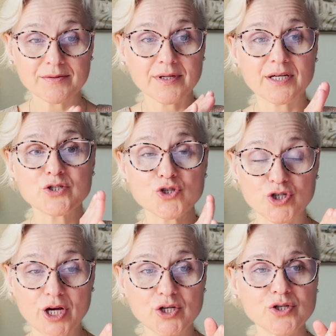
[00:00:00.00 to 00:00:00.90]

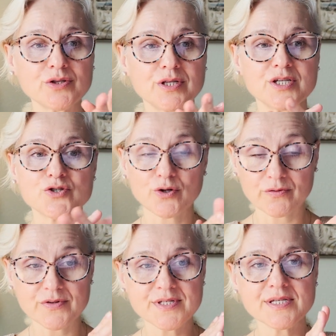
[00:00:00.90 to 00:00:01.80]
exchange the
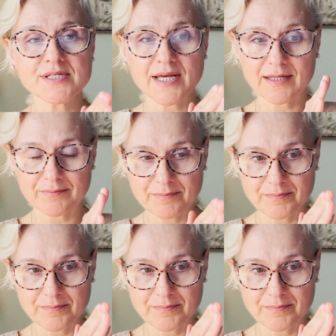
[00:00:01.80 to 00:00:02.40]
services and